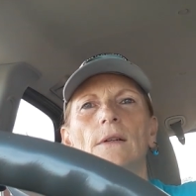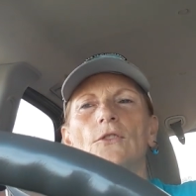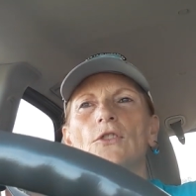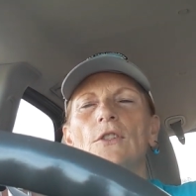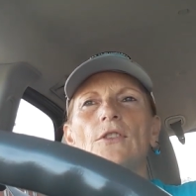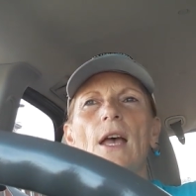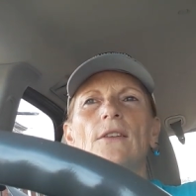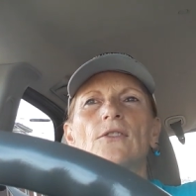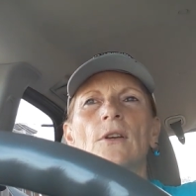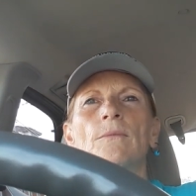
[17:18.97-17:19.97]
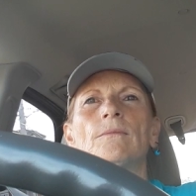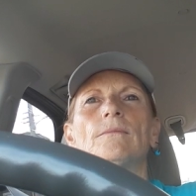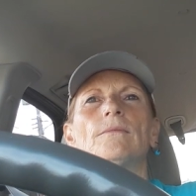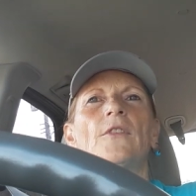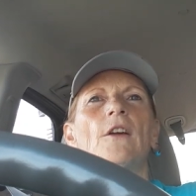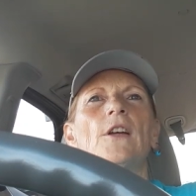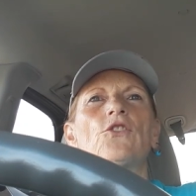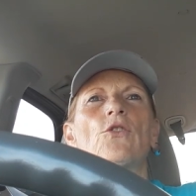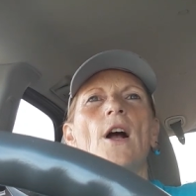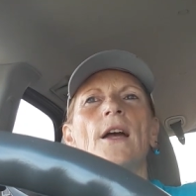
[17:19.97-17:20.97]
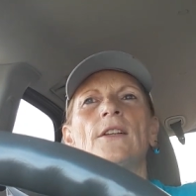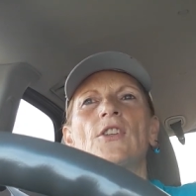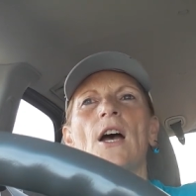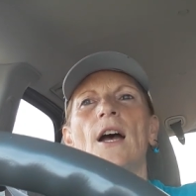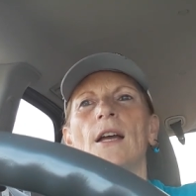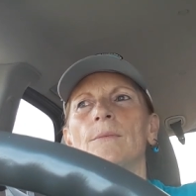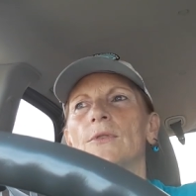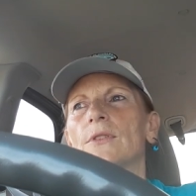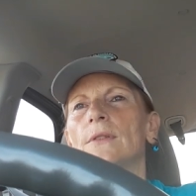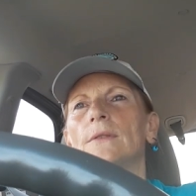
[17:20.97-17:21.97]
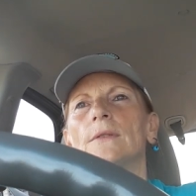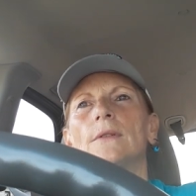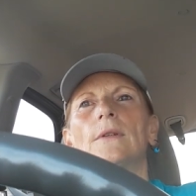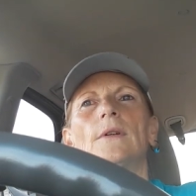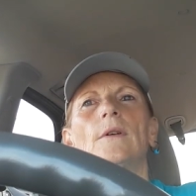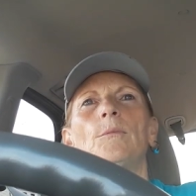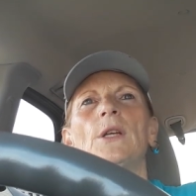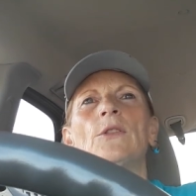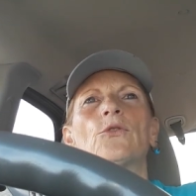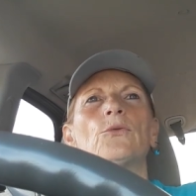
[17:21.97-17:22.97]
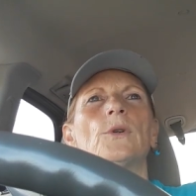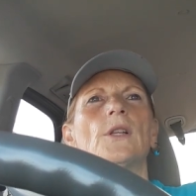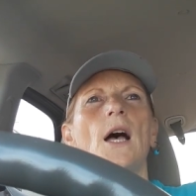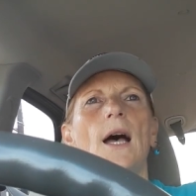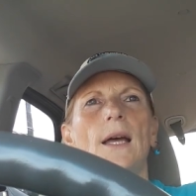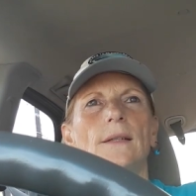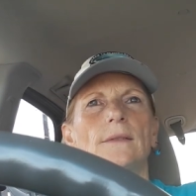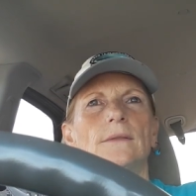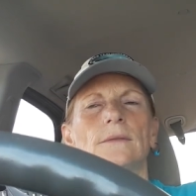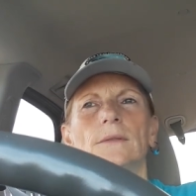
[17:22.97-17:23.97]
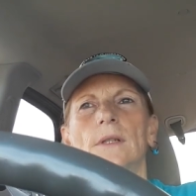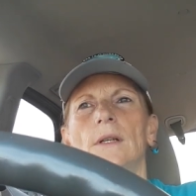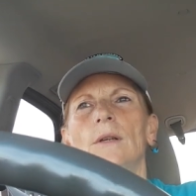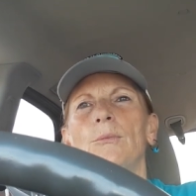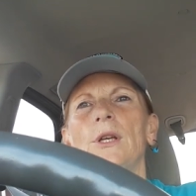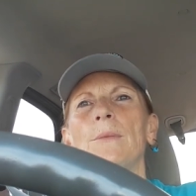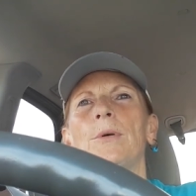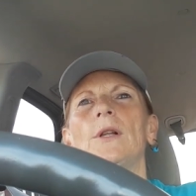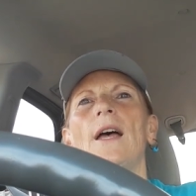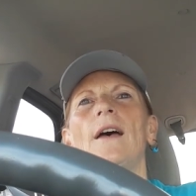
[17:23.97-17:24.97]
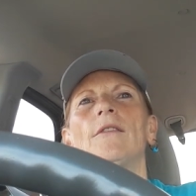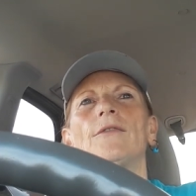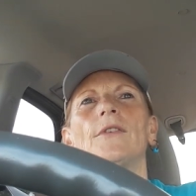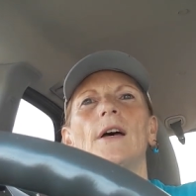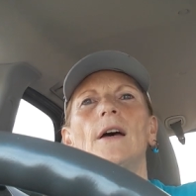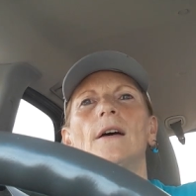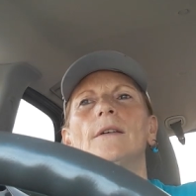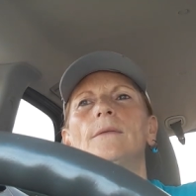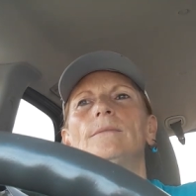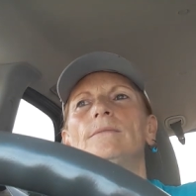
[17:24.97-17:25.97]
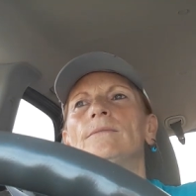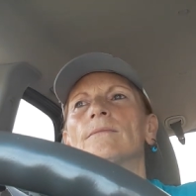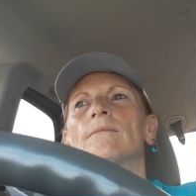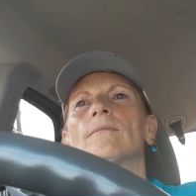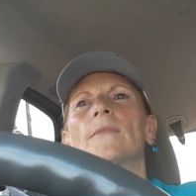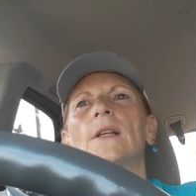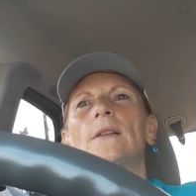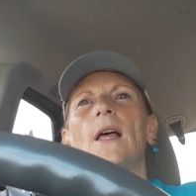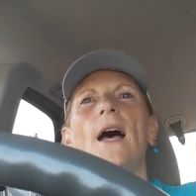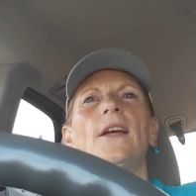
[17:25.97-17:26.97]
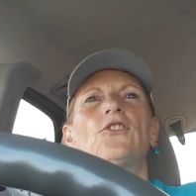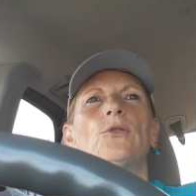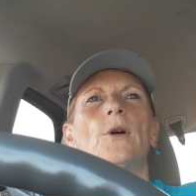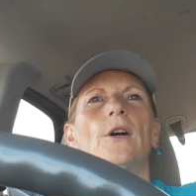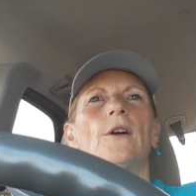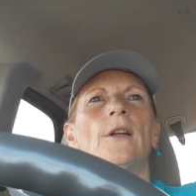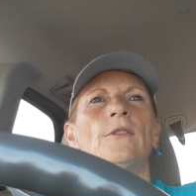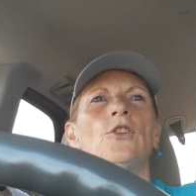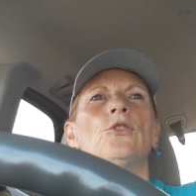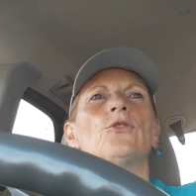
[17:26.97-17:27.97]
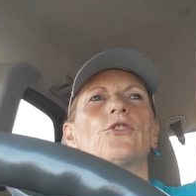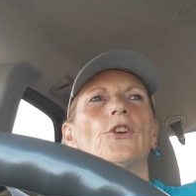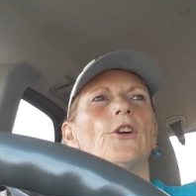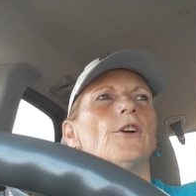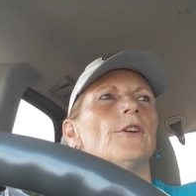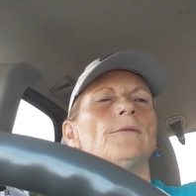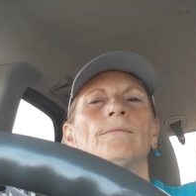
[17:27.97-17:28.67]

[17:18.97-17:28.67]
She's had some very trying times, been through a lot. People have uh, lied to her and used her.